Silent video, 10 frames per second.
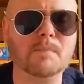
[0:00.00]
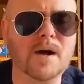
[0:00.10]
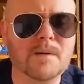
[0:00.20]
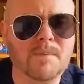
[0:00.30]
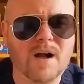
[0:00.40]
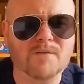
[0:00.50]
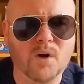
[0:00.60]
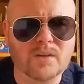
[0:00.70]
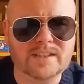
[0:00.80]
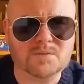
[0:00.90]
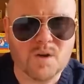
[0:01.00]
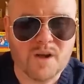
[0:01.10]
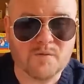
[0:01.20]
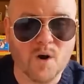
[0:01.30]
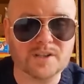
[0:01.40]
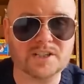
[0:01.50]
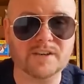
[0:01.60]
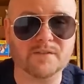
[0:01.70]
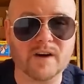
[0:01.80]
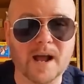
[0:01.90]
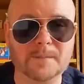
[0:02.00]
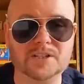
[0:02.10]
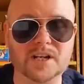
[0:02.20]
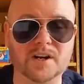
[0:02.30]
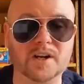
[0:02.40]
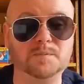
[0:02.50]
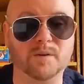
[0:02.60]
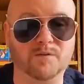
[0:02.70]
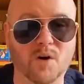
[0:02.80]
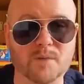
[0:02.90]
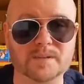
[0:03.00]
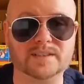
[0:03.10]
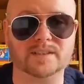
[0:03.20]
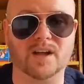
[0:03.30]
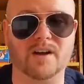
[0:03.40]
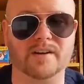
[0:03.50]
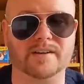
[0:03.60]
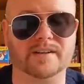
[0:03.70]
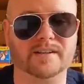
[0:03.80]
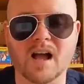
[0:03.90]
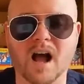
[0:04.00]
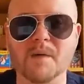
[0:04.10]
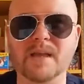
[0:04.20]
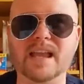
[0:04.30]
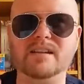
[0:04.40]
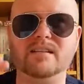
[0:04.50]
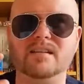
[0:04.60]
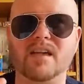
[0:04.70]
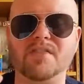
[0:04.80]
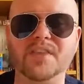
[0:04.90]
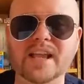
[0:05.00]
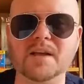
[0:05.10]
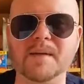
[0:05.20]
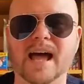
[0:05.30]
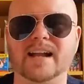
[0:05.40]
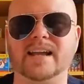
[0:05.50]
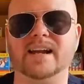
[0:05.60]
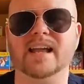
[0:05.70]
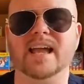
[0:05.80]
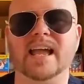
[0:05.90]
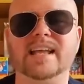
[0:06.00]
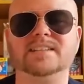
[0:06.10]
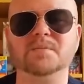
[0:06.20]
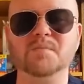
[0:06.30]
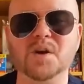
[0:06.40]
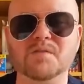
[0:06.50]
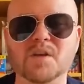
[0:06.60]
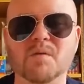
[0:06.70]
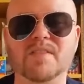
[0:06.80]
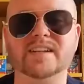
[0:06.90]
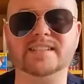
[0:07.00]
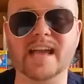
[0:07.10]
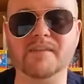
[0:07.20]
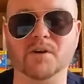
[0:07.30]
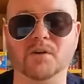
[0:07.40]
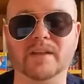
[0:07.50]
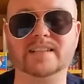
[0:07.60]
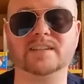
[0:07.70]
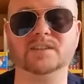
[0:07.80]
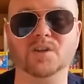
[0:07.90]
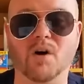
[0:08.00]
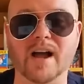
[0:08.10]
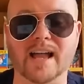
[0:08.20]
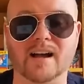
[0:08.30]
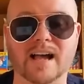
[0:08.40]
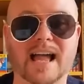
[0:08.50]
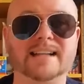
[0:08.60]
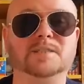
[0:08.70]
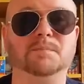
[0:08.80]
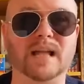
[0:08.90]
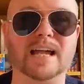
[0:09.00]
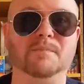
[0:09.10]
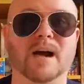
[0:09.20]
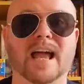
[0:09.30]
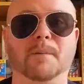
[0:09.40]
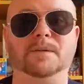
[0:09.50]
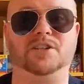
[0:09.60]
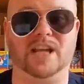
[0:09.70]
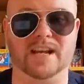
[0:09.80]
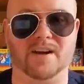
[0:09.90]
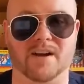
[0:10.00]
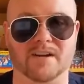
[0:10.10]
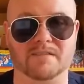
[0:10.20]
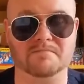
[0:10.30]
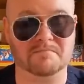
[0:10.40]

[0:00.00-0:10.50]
But above all, it's worth watching for Al Pacino's performance alone. I mean, think about it. It's a movie where the devil is a lawyer and is played by Al Pacino.